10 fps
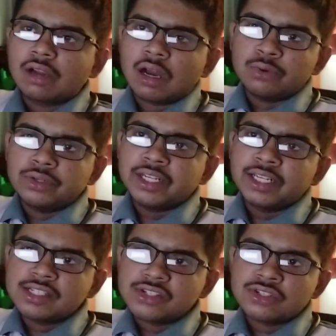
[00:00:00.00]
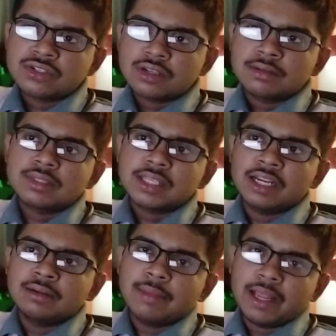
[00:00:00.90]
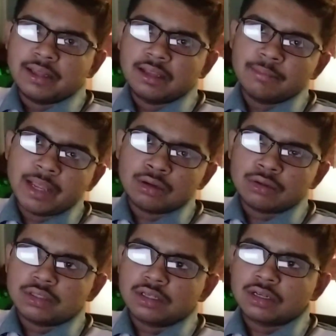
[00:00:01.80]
counting systems and ballot.